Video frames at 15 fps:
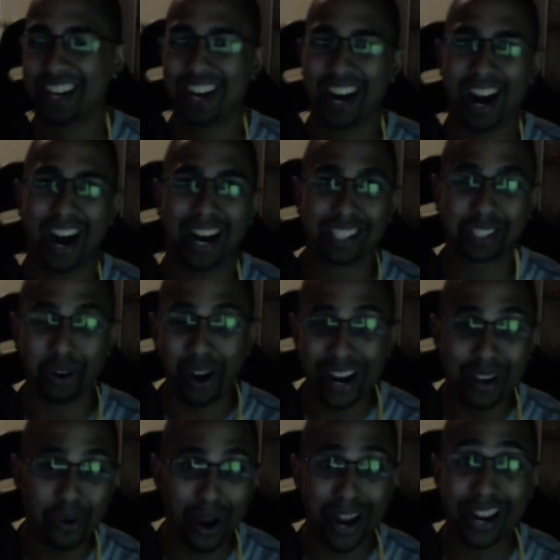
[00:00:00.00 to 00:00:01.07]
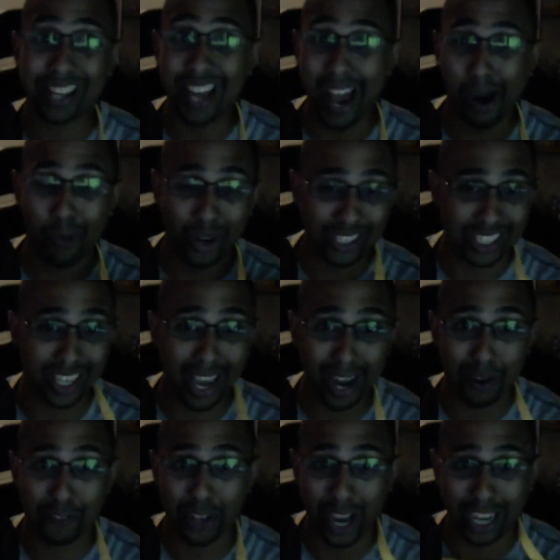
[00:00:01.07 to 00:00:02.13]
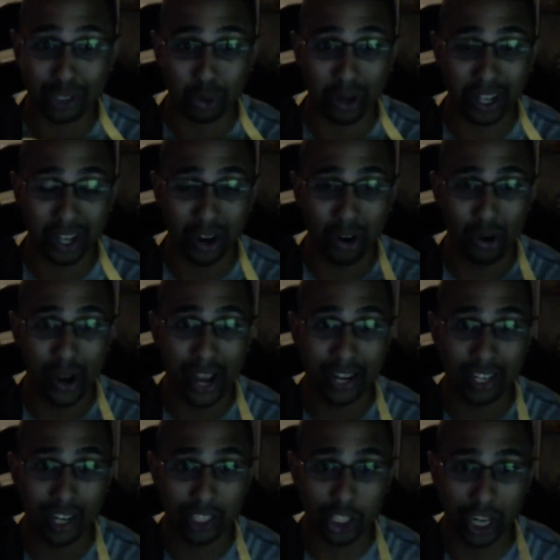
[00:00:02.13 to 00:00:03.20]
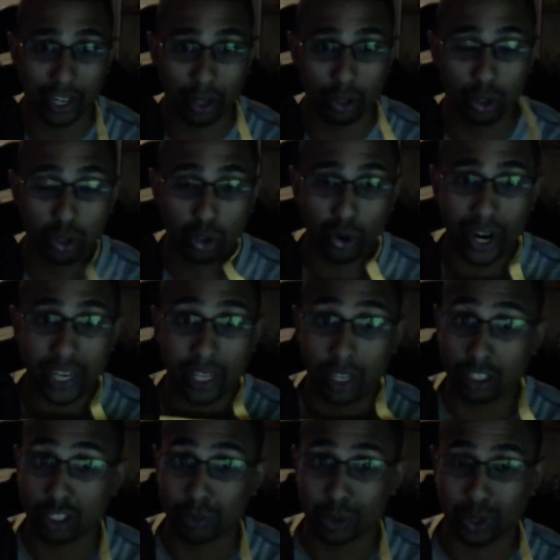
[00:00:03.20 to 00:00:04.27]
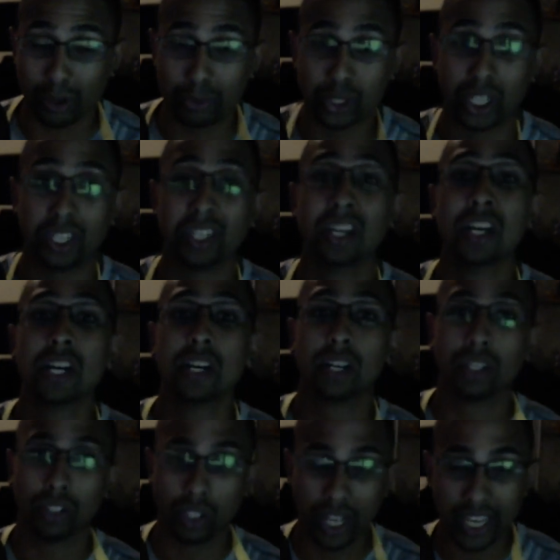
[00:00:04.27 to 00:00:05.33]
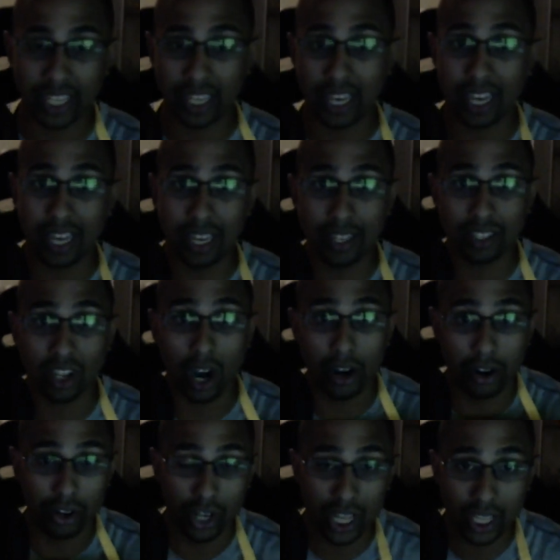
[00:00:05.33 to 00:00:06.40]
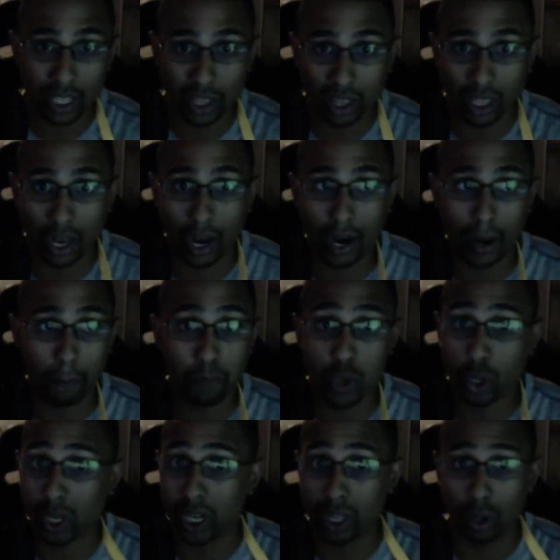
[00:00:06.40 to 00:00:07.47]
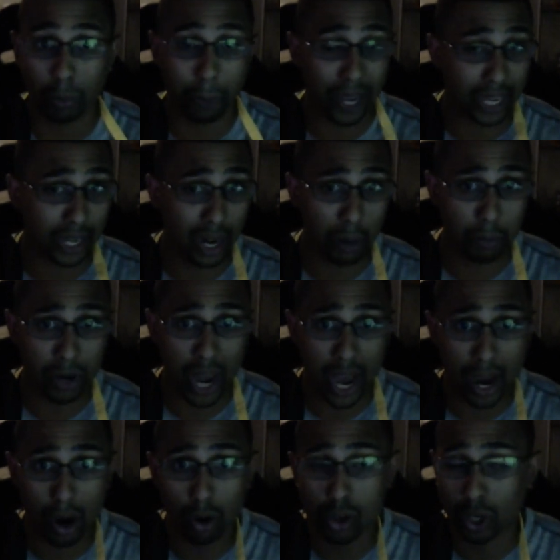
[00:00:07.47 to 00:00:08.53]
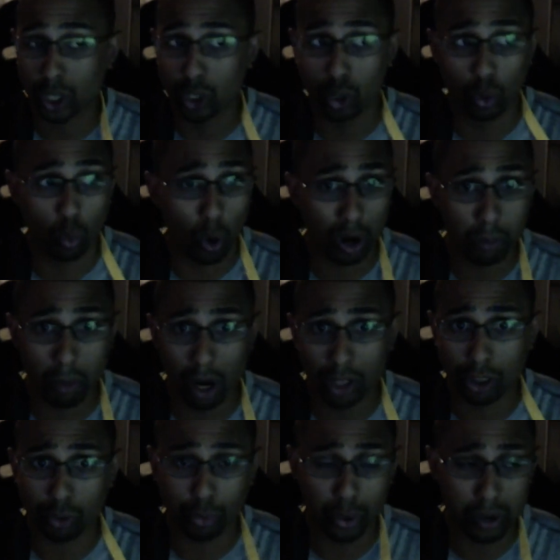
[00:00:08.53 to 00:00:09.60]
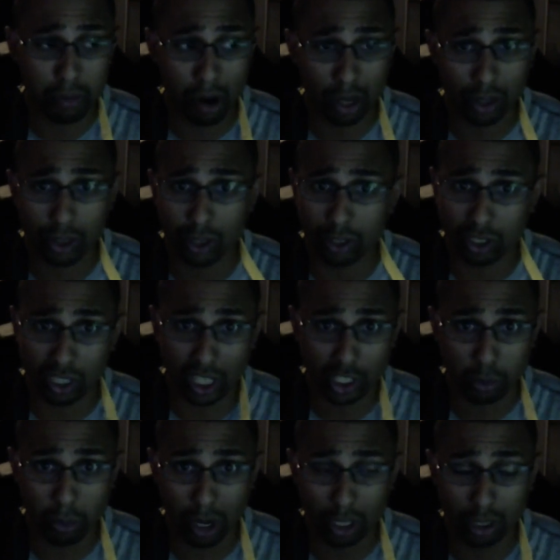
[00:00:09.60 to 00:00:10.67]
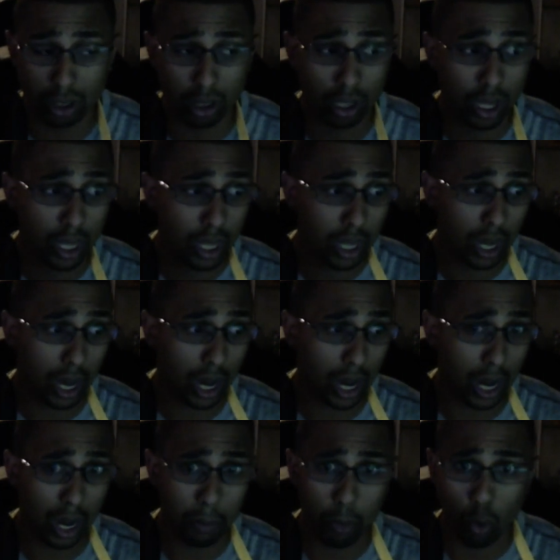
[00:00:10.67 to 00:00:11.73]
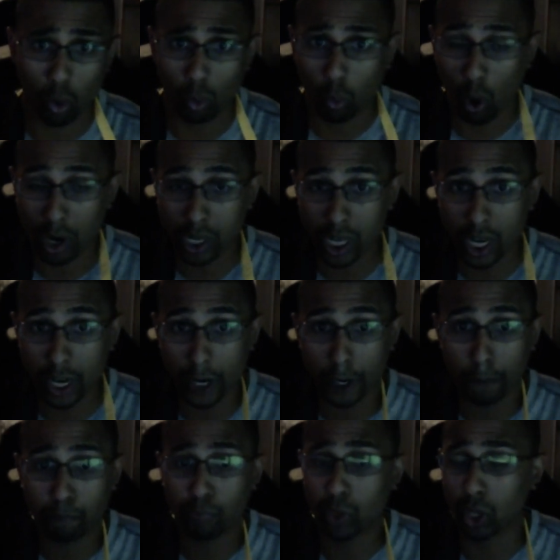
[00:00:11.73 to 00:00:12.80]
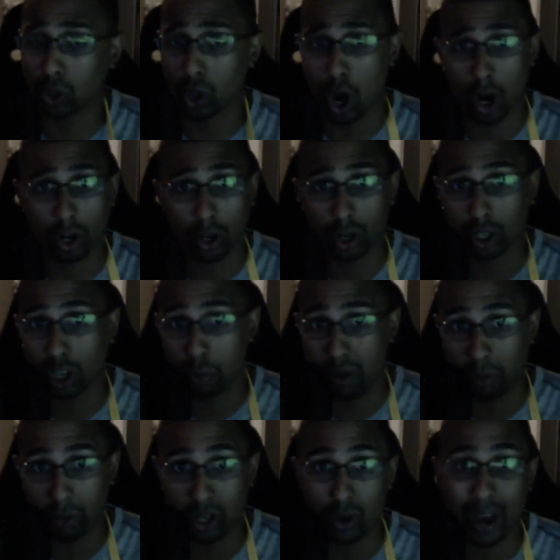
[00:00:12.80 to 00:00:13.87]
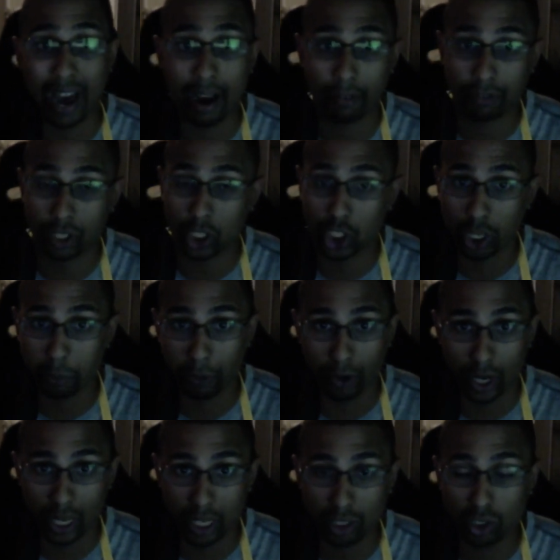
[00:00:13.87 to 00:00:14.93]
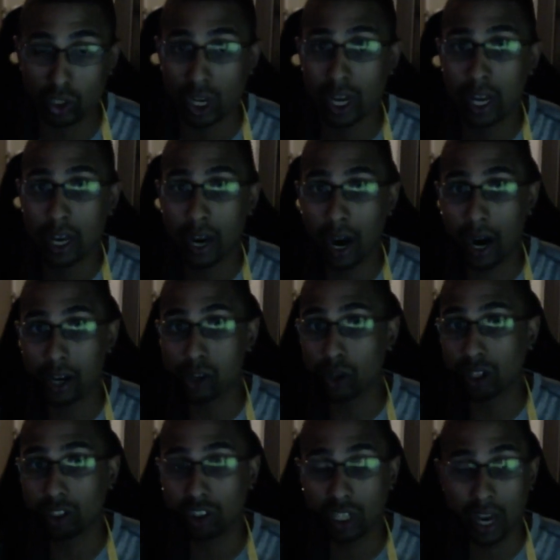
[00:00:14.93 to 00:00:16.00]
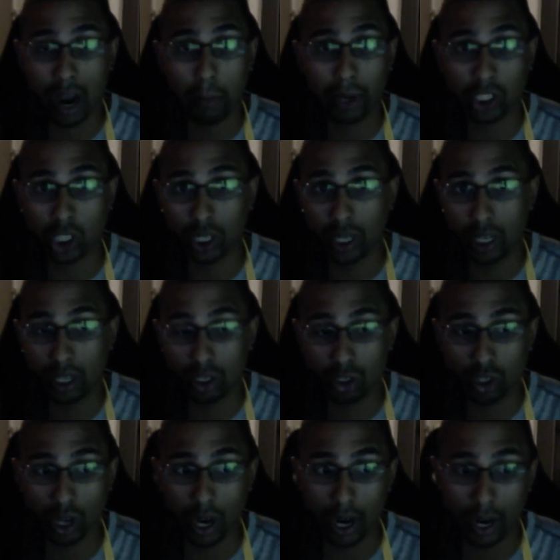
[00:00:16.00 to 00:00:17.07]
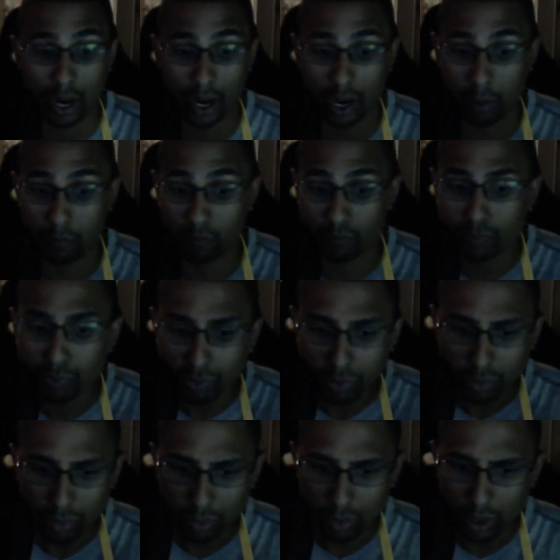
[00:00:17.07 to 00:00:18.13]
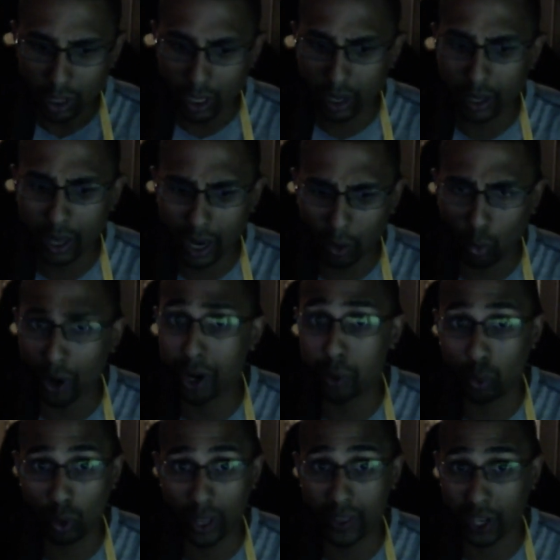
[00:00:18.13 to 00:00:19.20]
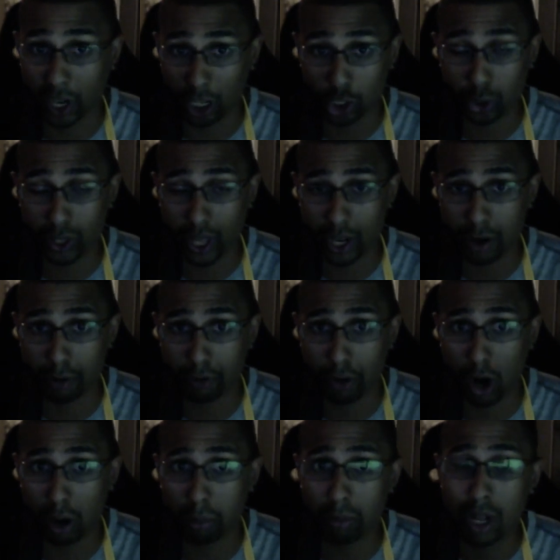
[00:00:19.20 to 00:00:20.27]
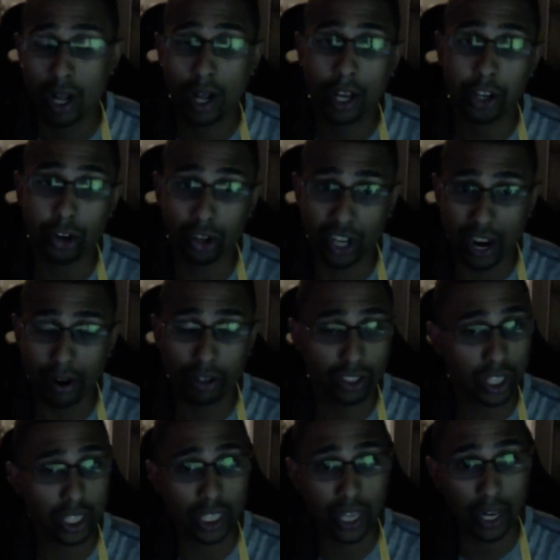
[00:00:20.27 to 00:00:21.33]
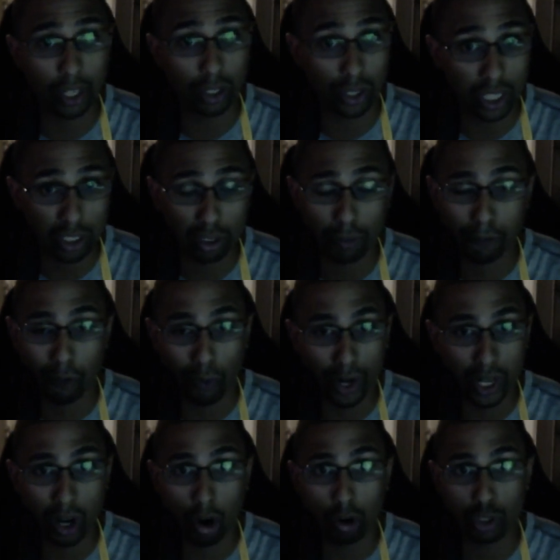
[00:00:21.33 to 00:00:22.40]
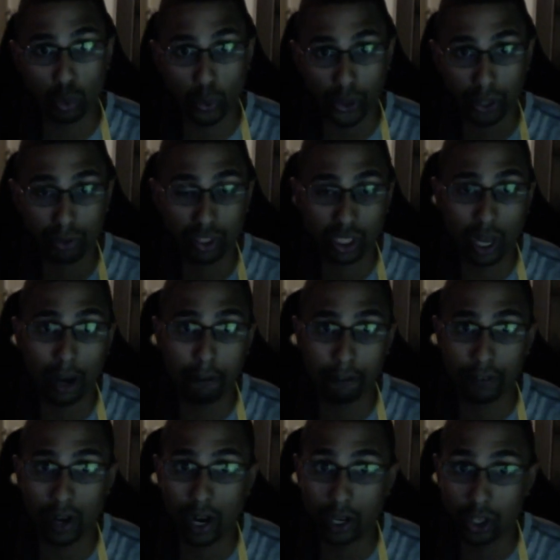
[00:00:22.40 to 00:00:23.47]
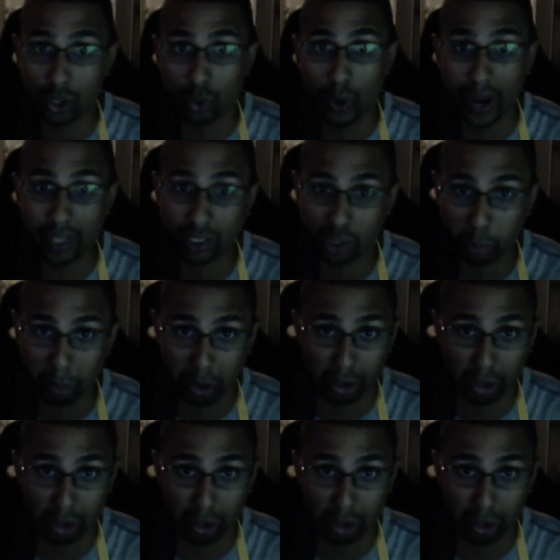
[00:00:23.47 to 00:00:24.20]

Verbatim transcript: Uh, so anyway, yeah, once again, if you guys want to go and uh, check out Loot Crate, get a subscription. Link is underneath. Um, you can either pick it up now. You can do one month, three month, six month. Um, or one year. The longer commitment you have, the cheaper it is. Uh, you can see how much it is um, uh, where in the country that you're from. You're guaranteed to get at least forty dollars worth of stuff uh, U.S. per